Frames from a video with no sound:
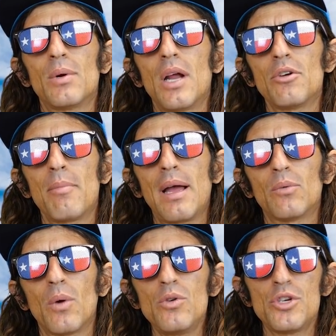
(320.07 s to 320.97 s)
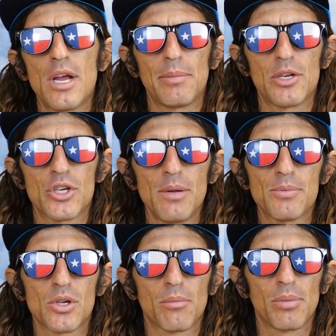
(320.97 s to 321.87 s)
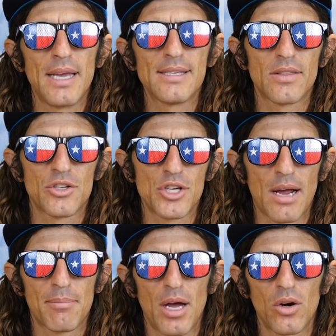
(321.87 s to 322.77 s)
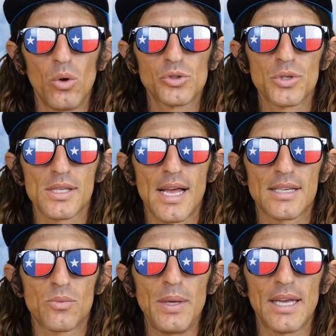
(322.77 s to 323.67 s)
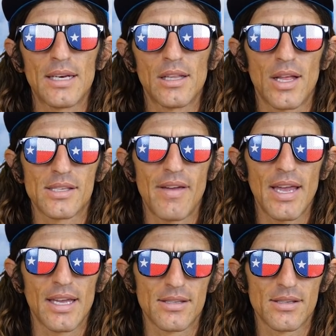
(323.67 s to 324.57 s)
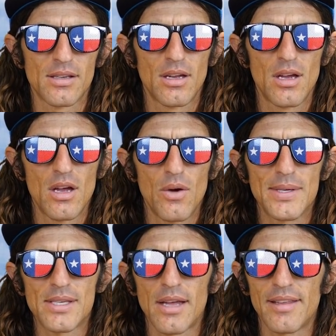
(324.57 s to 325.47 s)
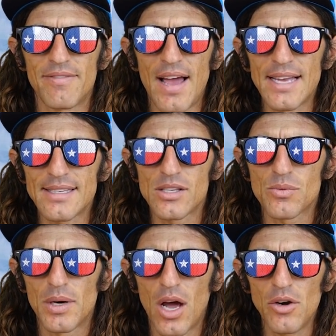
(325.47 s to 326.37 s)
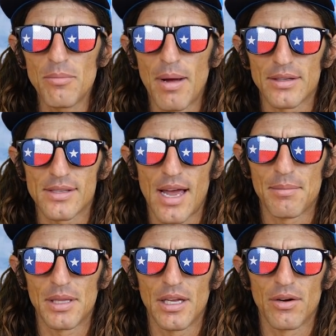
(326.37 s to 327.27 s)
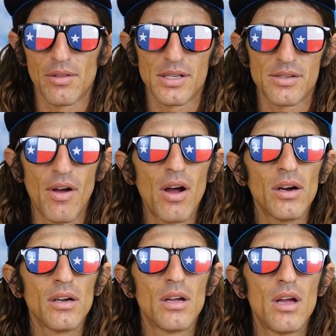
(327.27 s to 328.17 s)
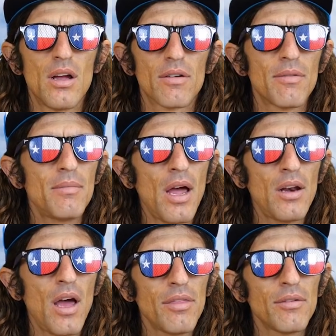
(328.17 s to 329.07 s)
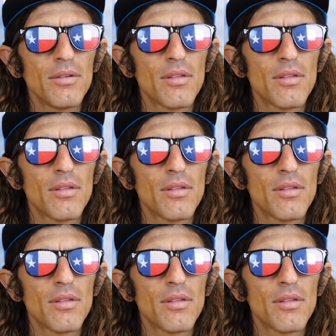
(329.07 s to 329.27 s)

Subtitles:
100-mile road championships took place at the Jackpot Ultras last weekend in Las Vegas. We saw the fastest 100-mile time of the year thus far from none other